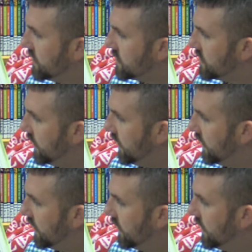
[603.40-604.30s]
the
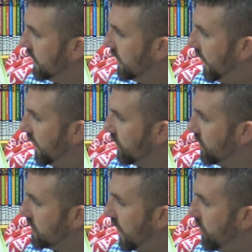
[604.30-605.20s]
stick, it
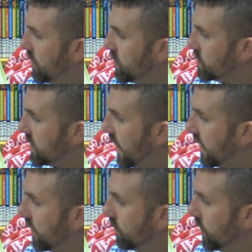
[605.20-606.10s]
looked almost
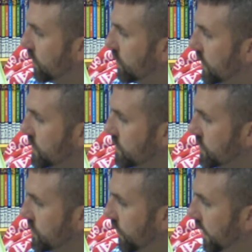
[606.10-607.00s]
like a real Christmas
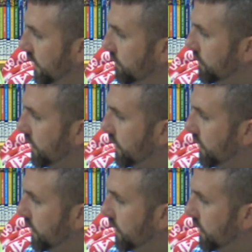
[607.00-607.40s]
tree.